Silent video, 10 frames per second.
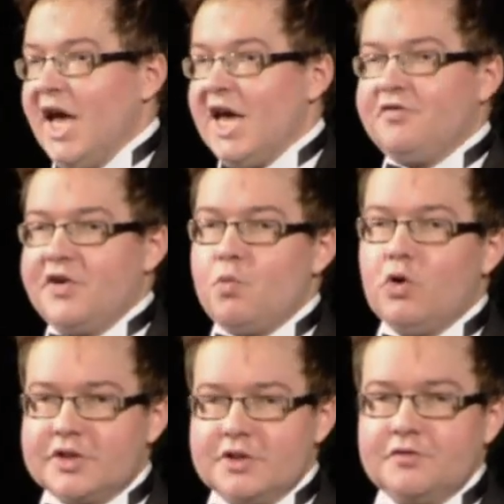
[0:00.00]
If it
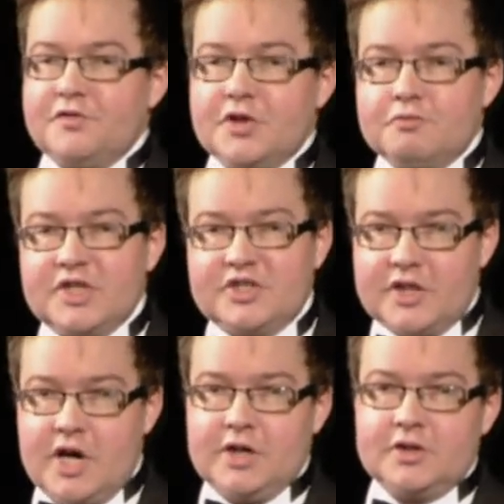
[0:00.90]
wasn't for the
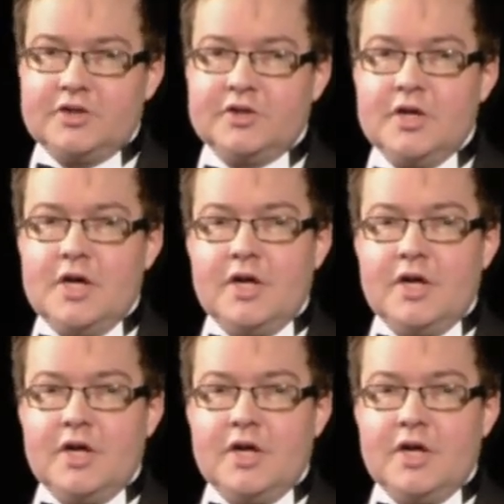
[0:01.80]
research